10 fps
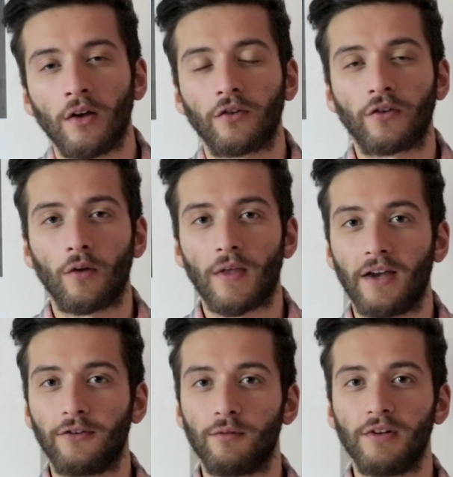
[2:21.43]
So
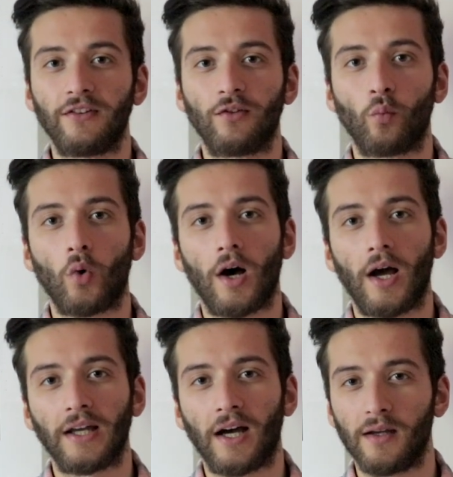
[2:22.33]
that is the reason
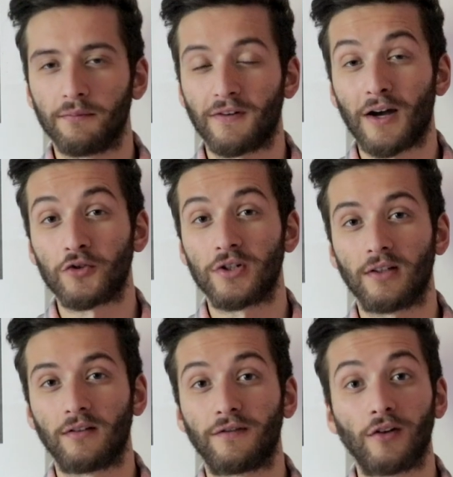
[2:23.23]
why I am
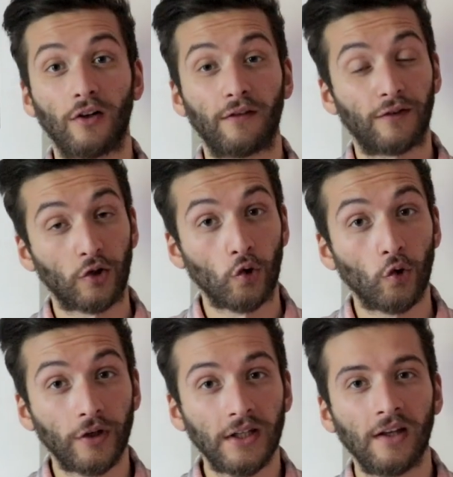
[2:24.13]
vouching for, for
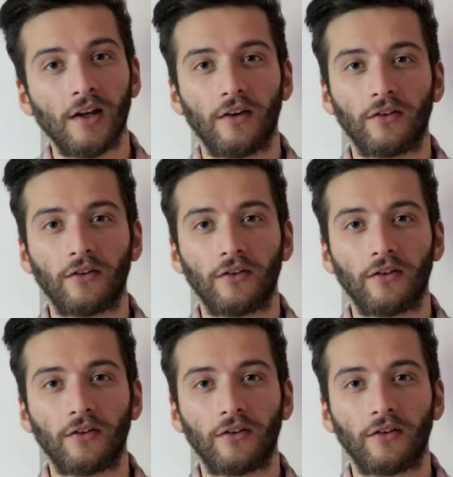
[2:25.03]
Courtney.